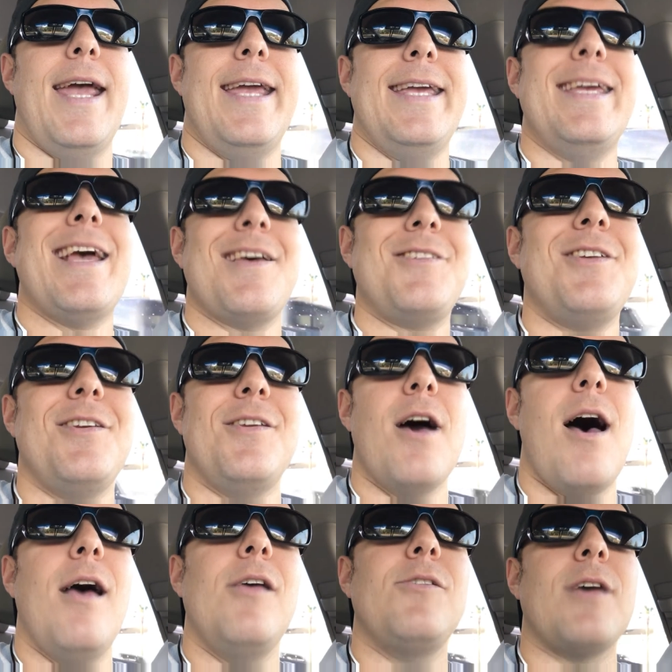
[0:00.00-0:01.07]
Yes, it
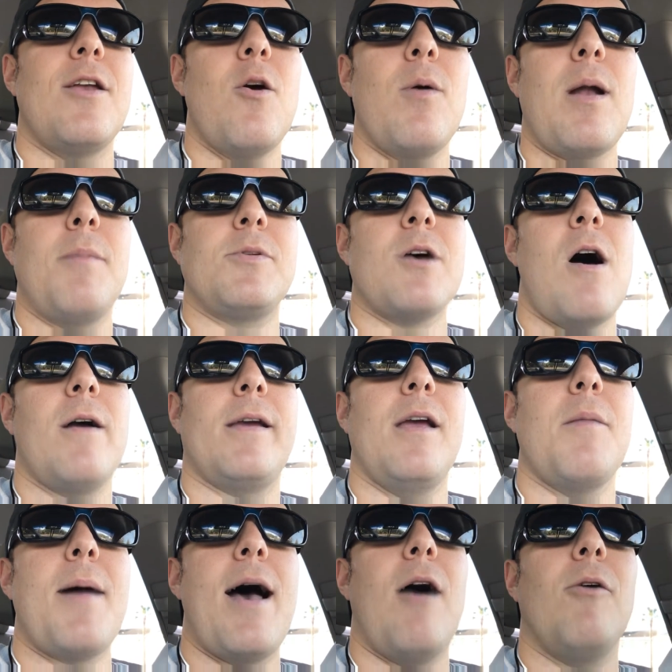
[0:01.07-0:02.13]
does. I know what I'm
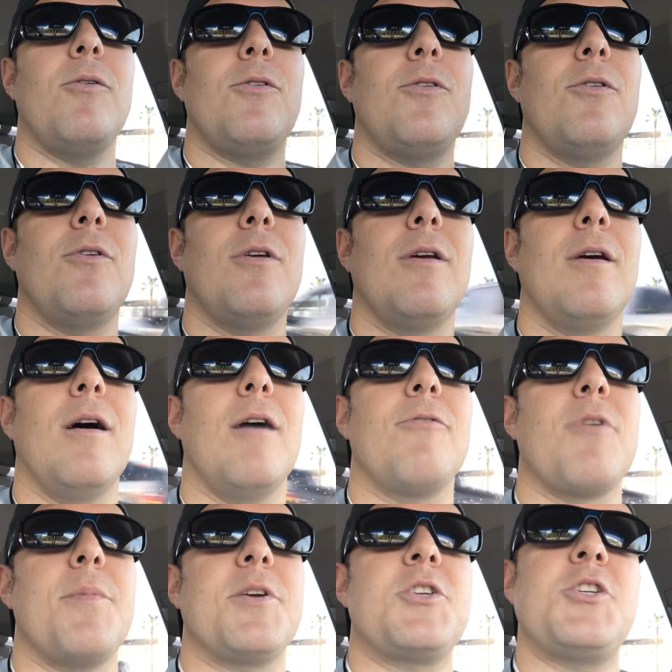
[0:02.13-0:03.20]
talking about
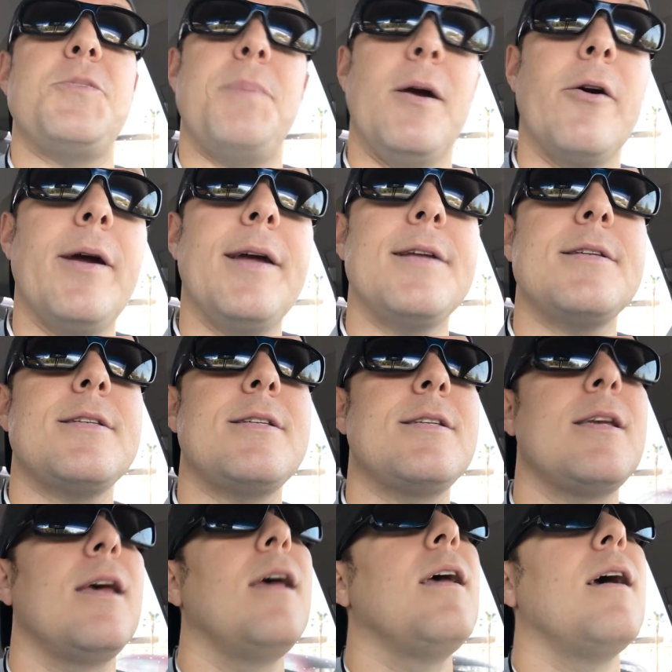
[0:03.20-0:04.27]
from
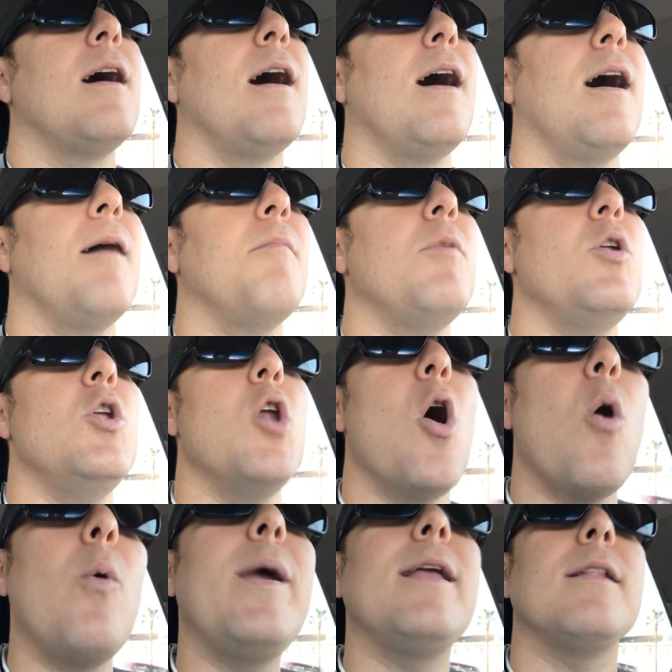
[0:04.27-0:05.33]
experience.
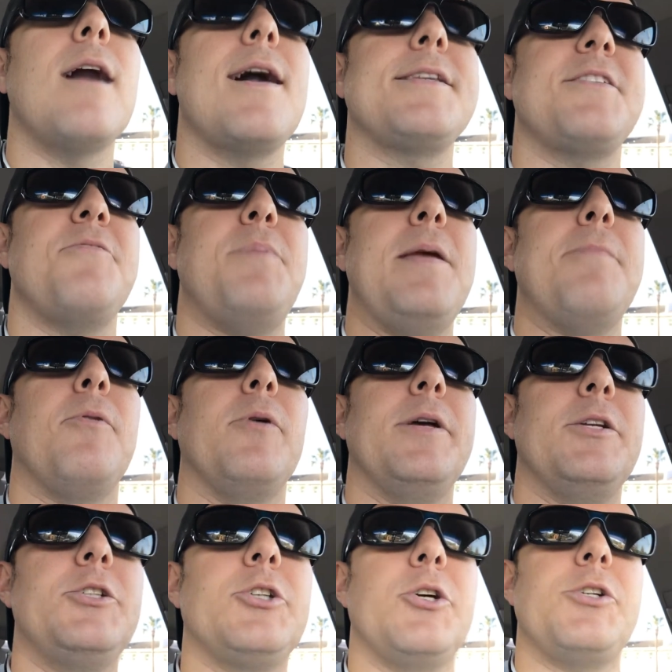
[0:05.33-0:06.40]
Knowing lots of people
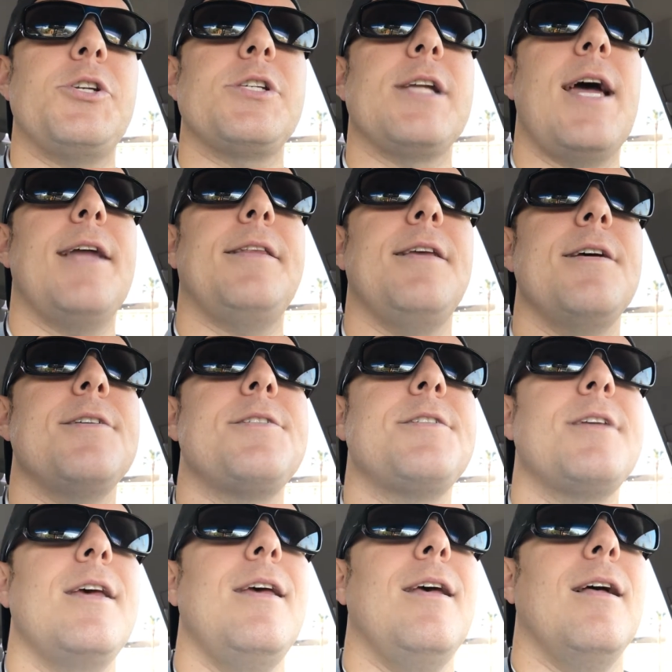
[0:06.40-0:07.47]
in churches like
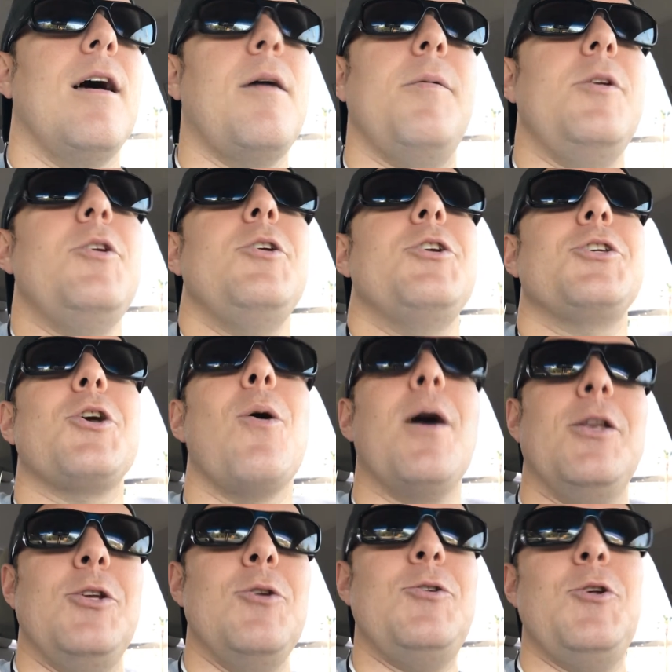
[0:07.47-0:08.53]
this. I mean, you can just go
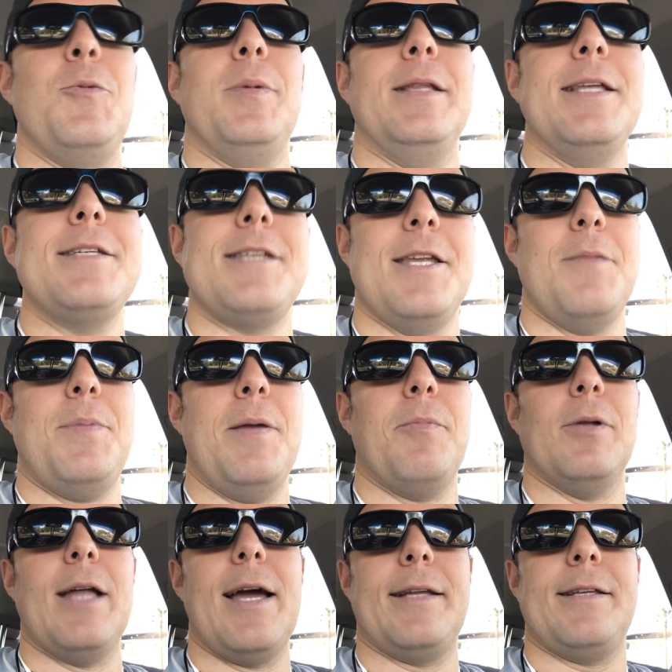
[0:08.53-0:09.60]
on YouTube and listen to
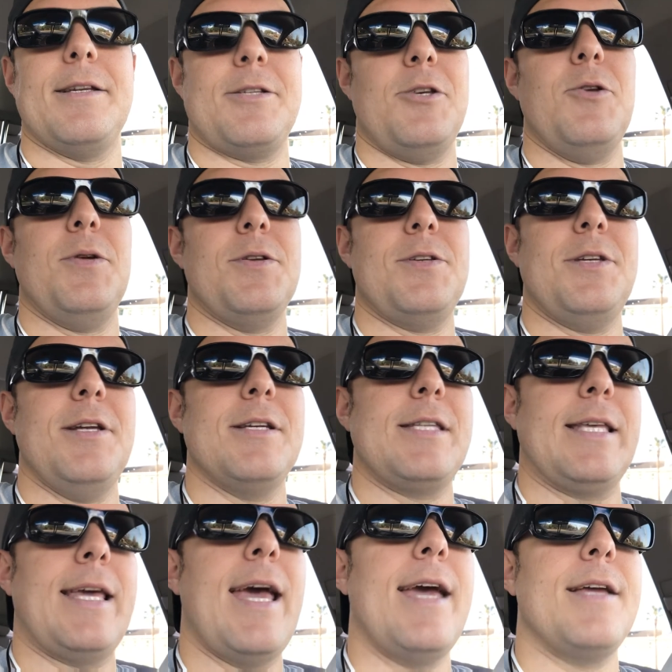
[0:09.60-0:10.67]
people like this and you can see it's
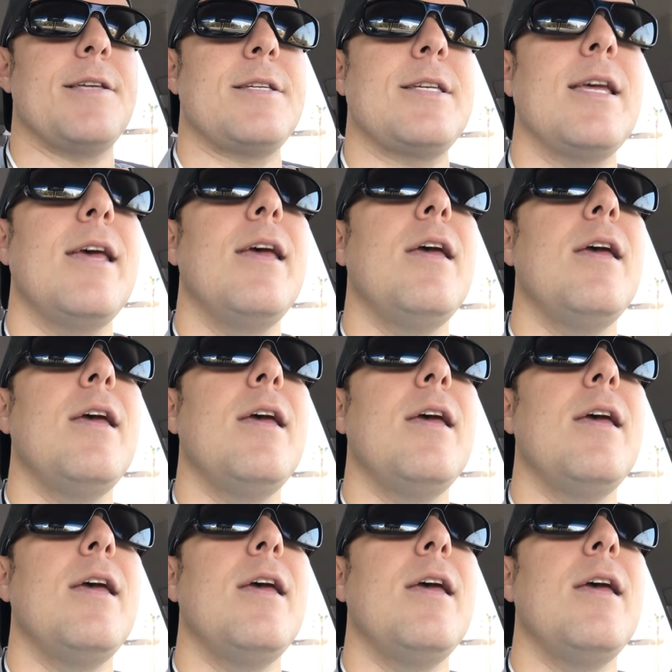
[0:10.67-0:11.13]
the case.